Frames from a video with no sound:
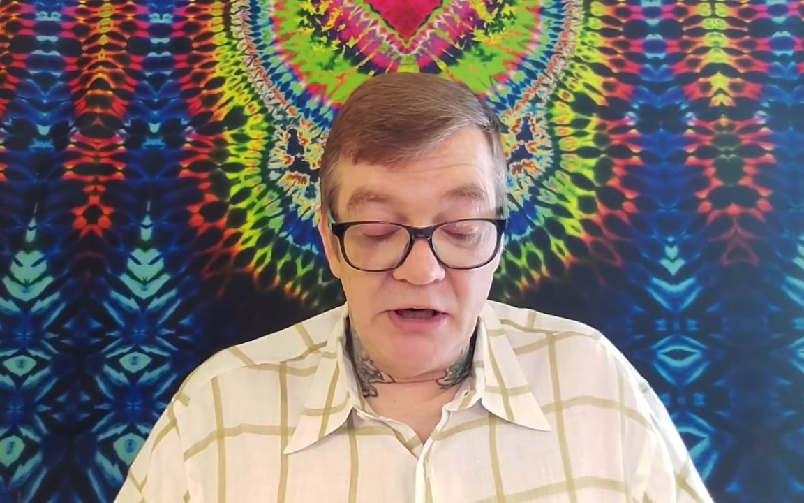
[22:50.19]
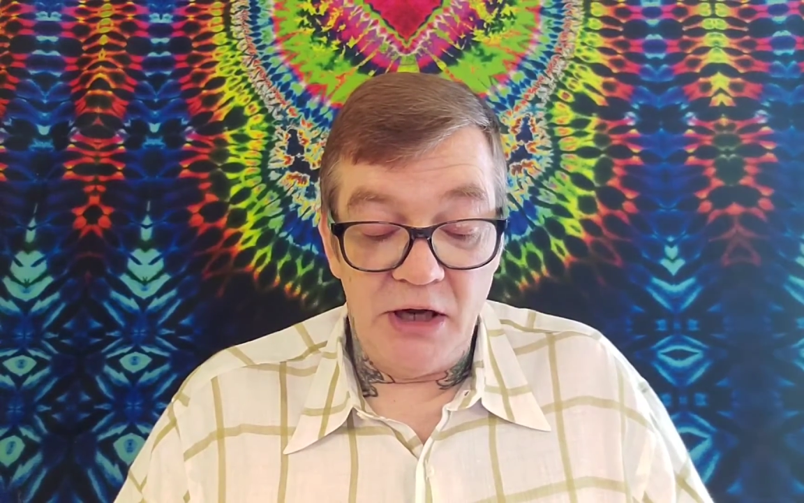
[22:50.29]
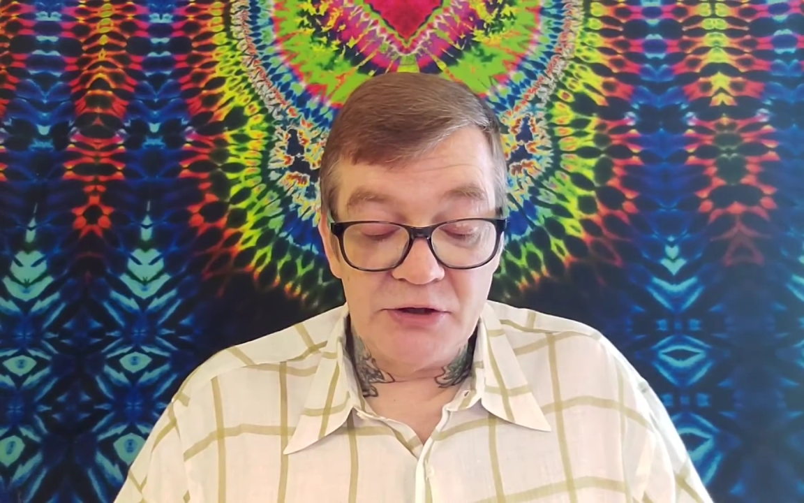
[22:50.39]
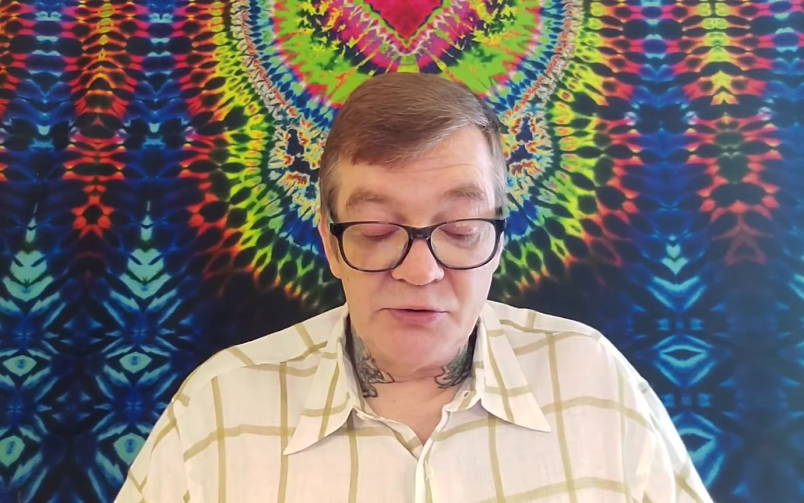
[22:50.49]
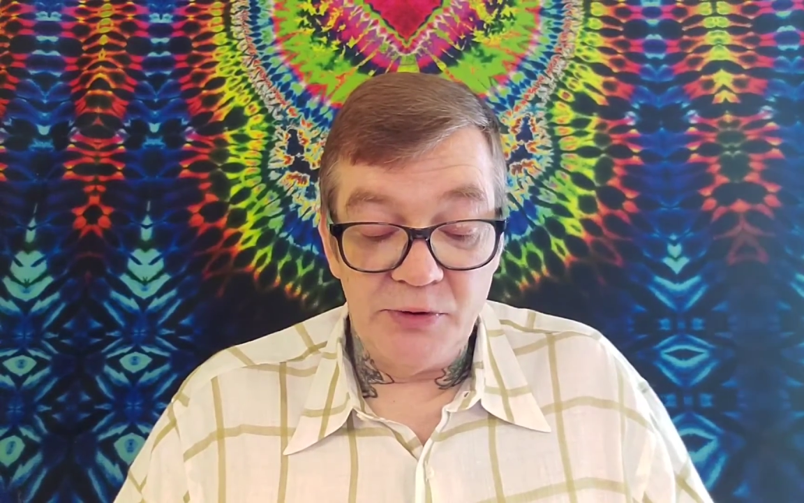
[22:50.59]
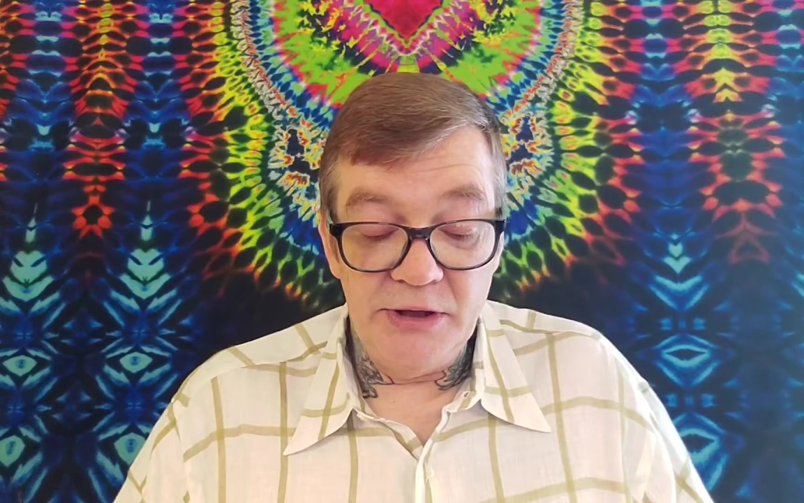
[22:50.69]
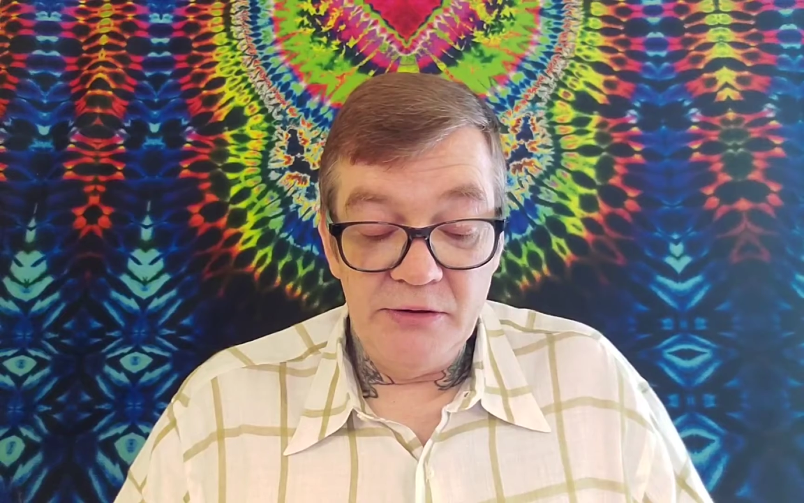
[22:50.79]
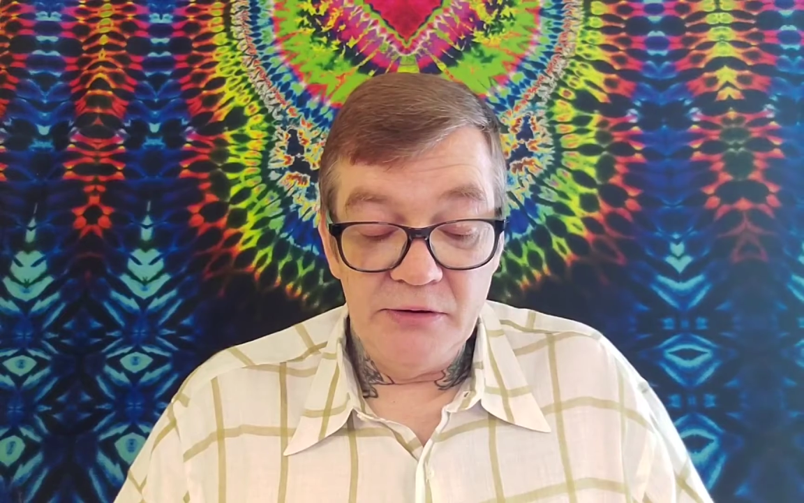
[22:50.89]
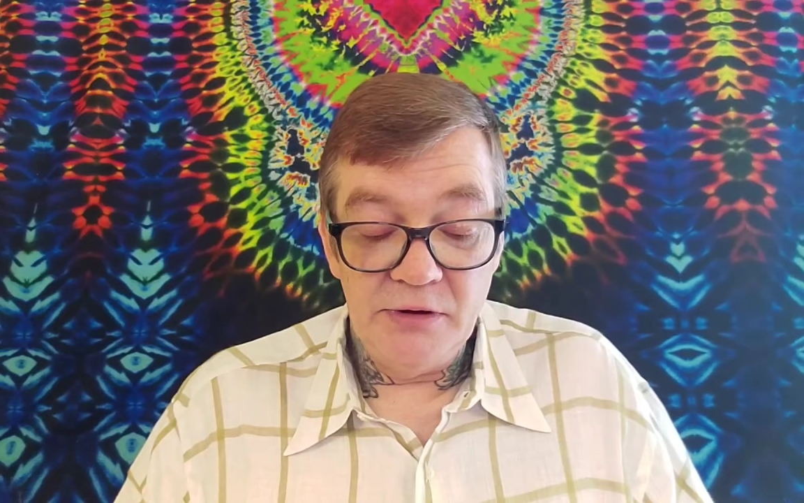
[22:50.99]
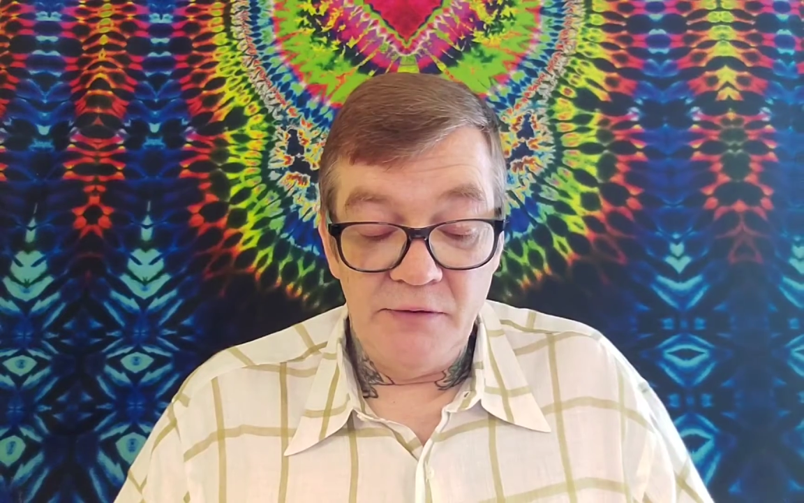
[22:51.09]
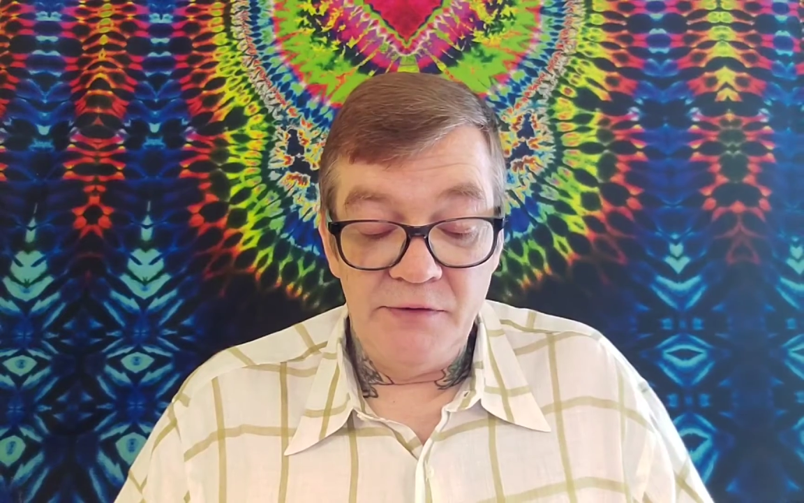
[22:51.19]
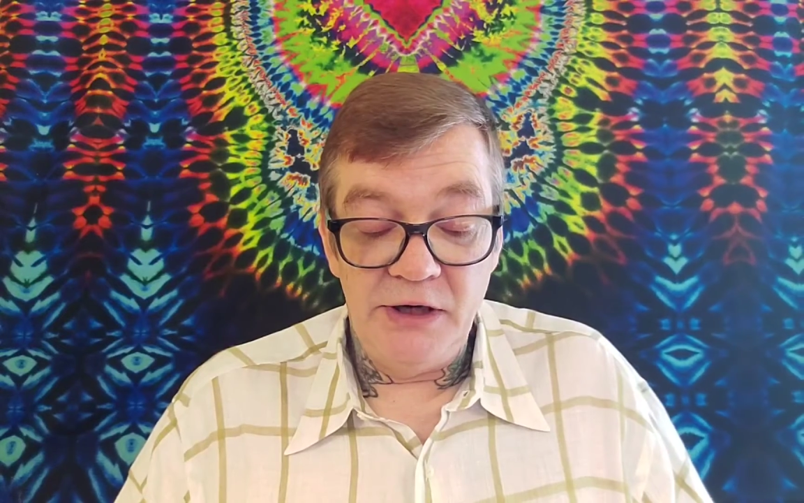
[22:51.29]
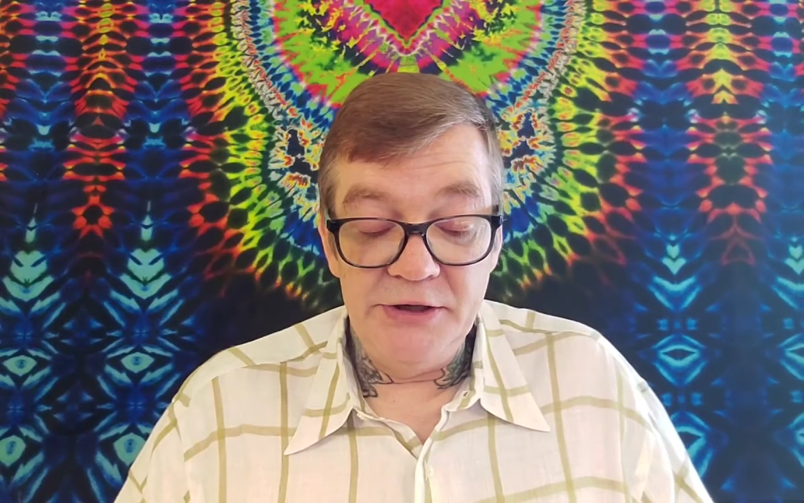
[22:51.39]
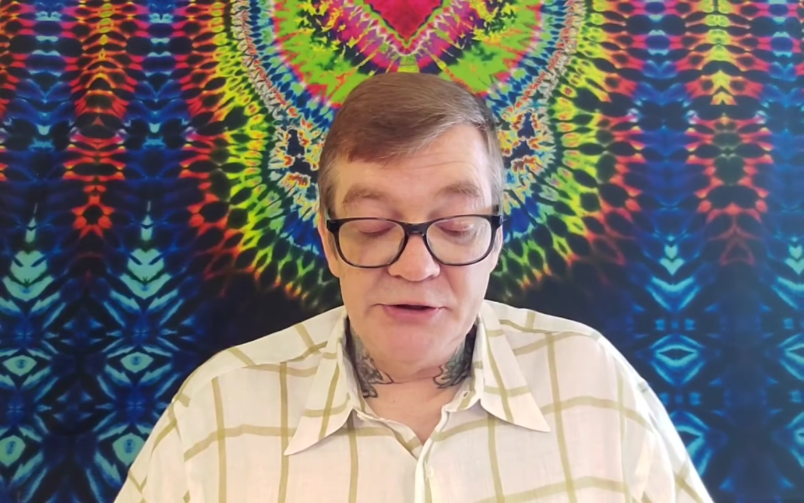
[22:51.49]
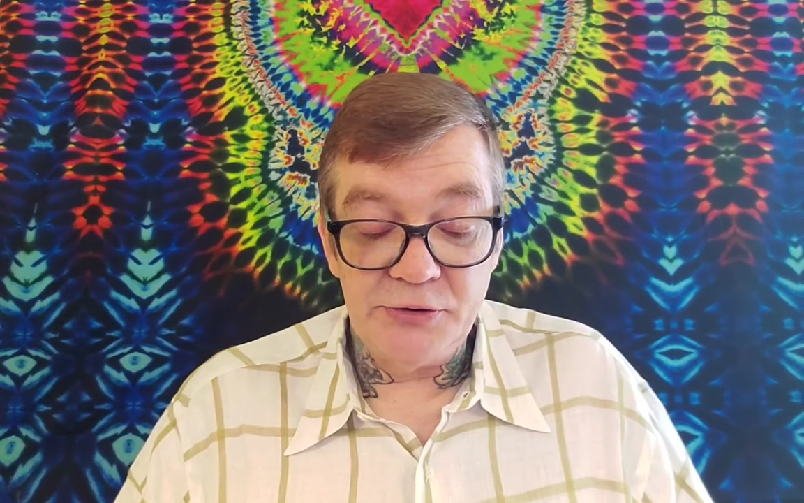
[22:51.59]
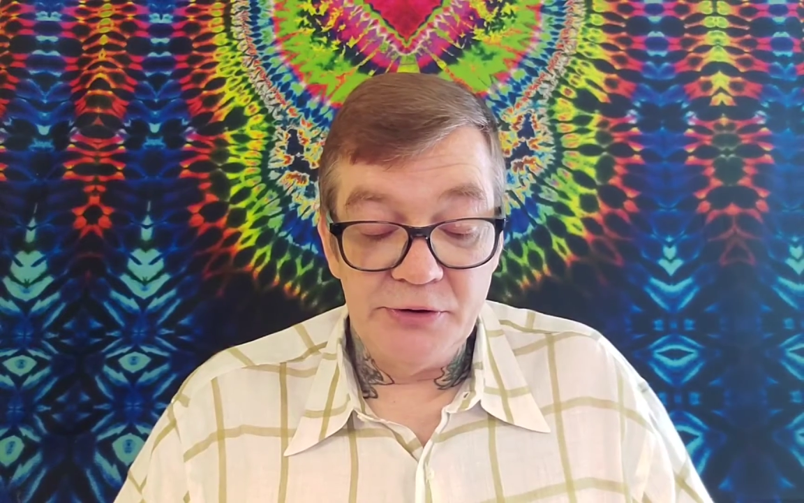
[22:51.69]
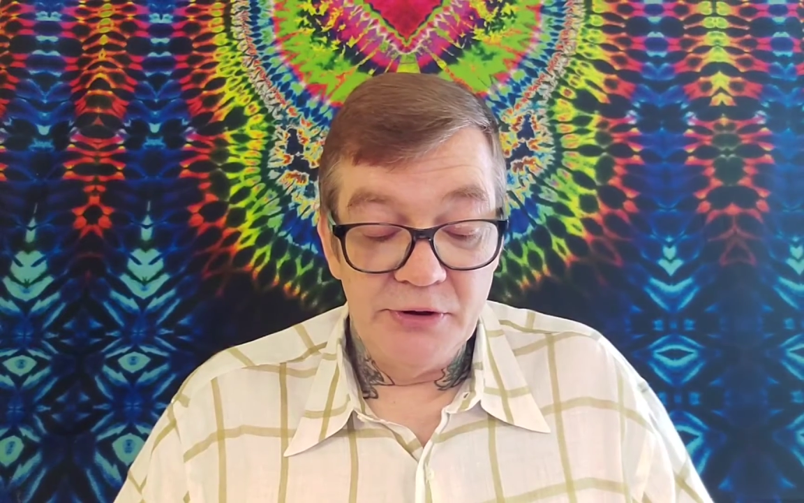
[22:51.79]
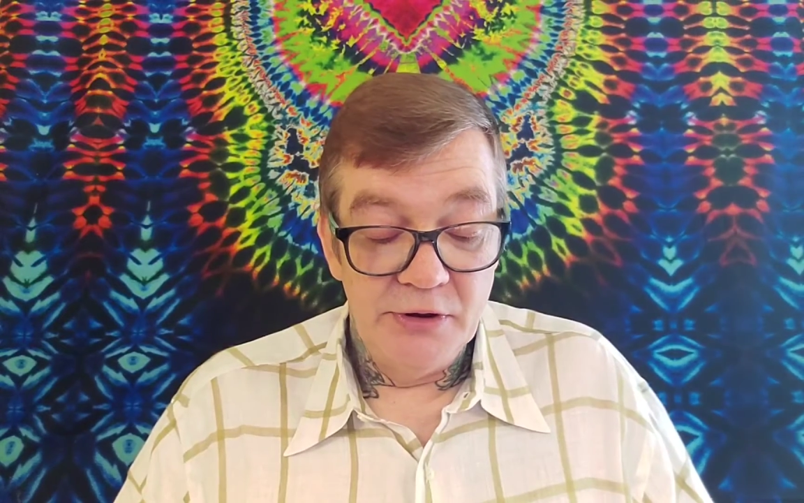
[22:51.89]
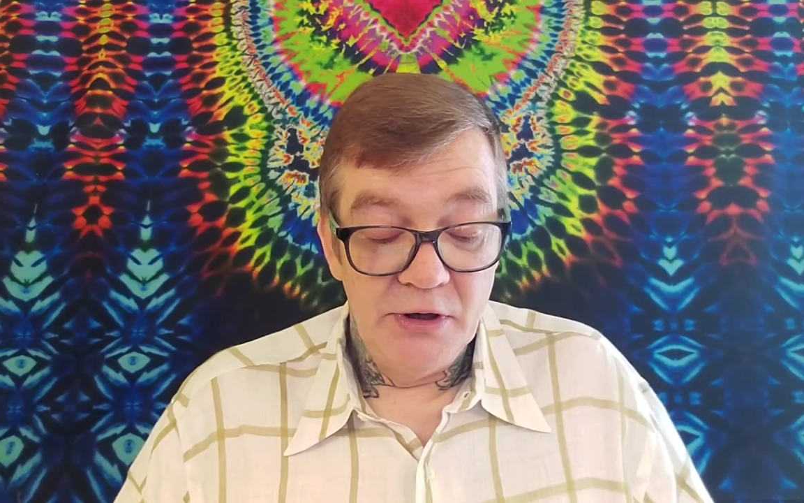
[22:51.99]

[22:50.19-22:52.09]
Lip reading: luxury of the leisured,